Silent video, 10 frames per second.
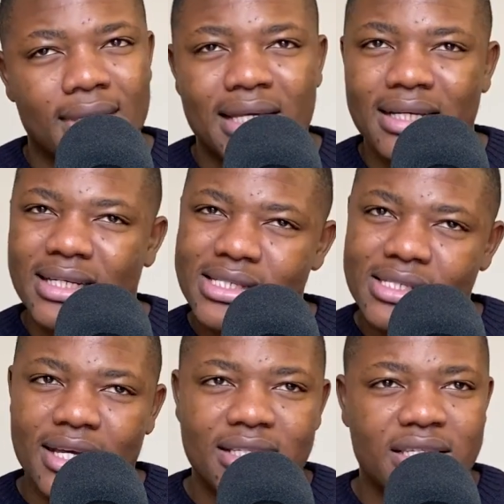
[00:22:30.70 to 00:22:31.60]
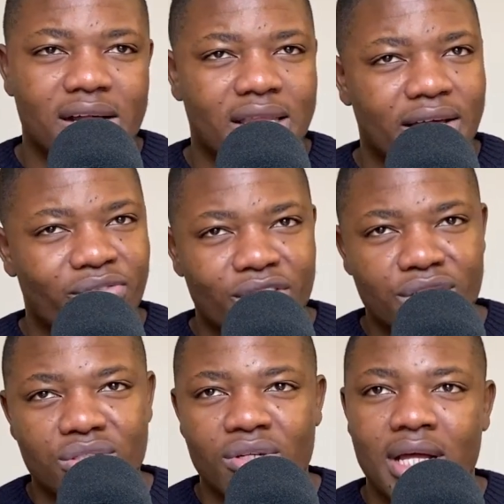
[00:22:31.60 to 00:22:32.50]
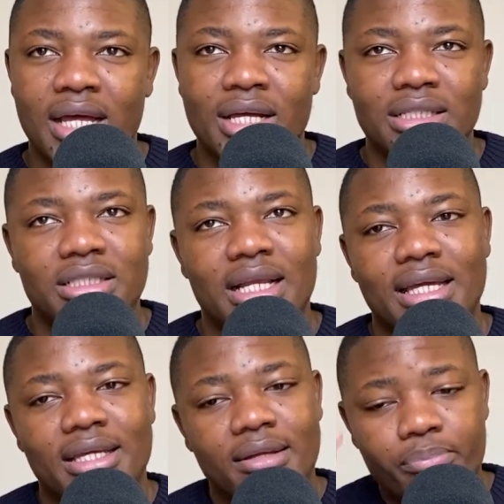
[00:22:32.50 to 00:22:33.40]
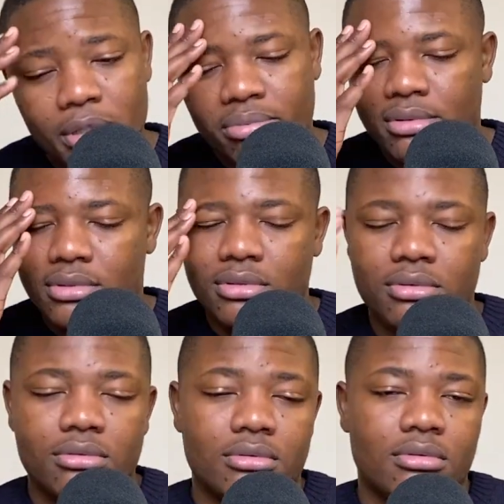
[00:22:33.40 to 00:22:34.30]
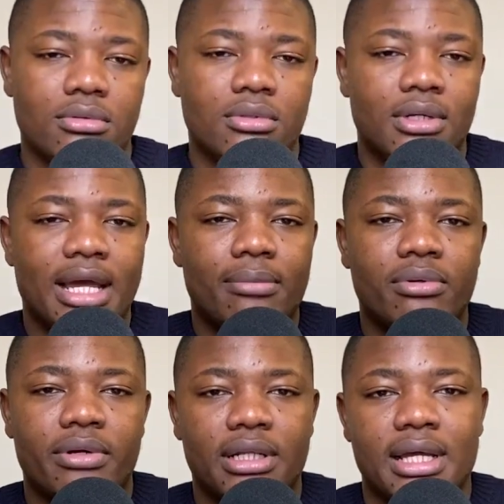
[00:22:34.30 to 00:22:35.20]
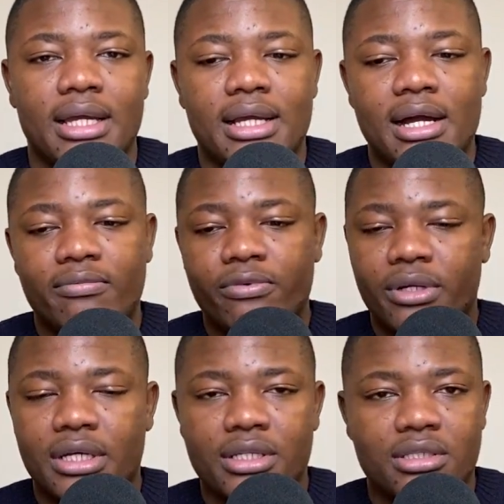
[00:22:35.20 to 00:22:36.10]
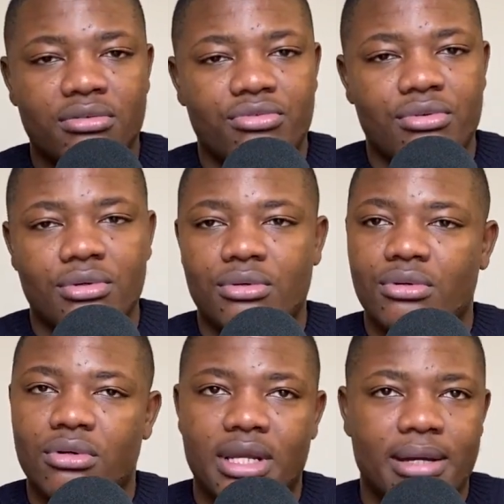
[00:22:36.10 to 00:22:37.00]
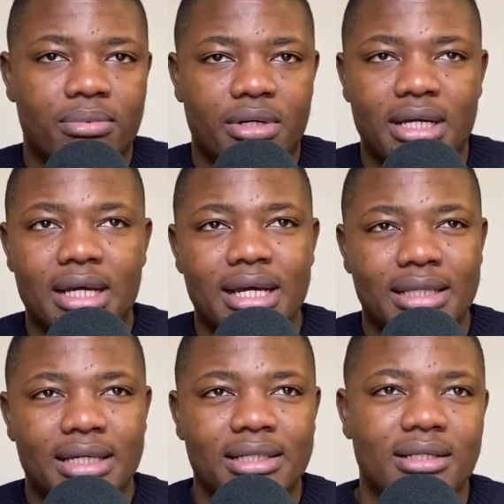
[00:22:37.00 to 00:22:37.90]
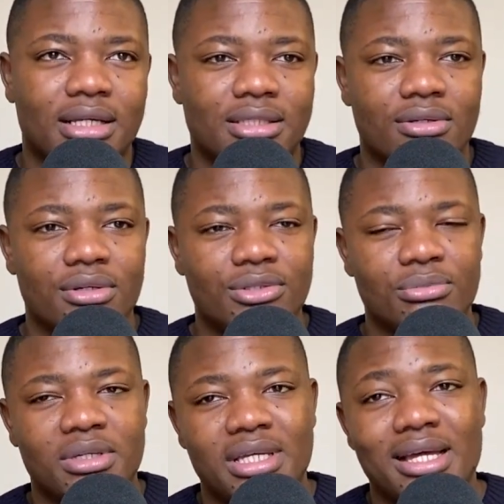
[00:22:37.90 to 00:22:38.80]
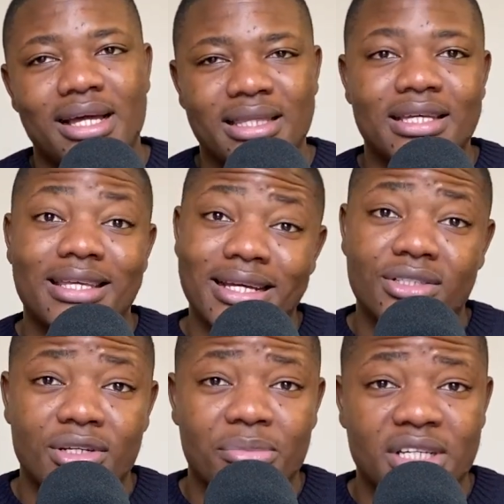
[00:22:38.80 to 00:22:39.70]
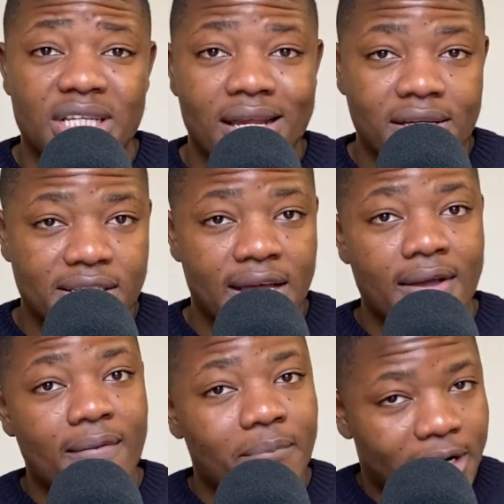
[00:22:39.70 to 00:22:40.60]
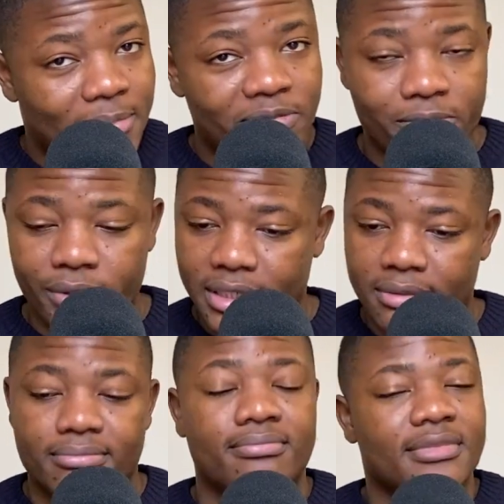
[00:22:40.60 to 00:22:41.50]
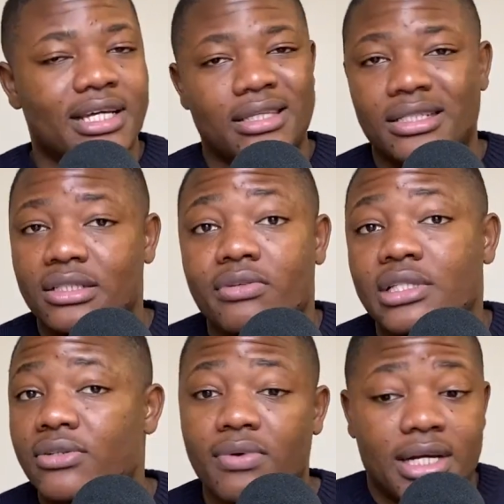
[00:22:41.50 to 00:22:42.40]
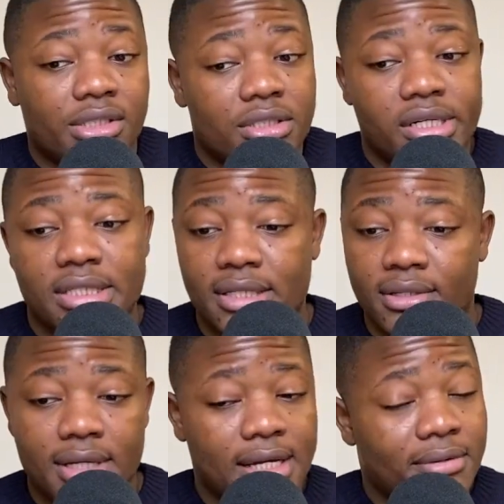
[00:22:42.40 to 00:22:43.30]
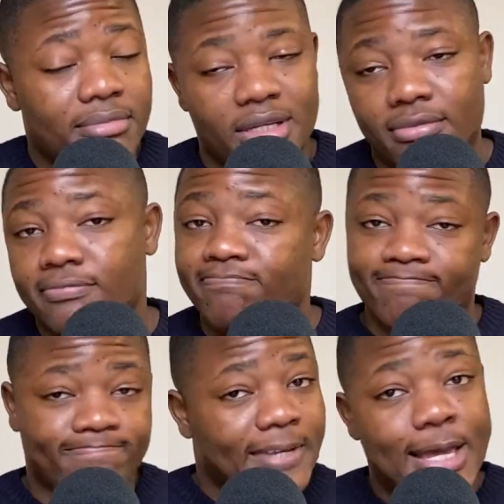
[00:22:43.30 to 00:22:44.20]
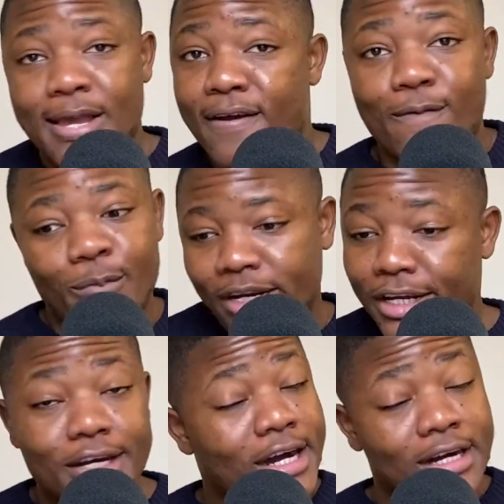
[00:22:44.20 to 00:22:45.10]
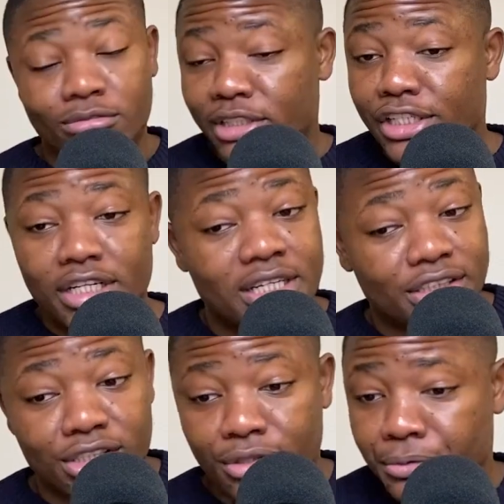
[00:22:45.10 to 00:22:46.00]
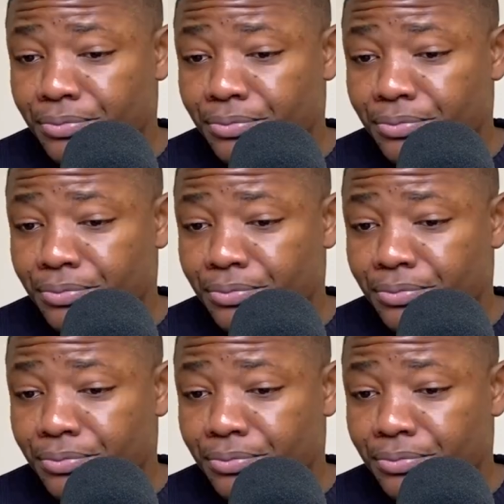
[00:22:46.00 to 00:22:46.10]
easier in South Africa to like get people to collaborate, like come for an interview, collaborate. Then it's going to be here. I think here it's going to be a challenge, but I'm up for it. And that's the reason why I started. I mean, bring it on. So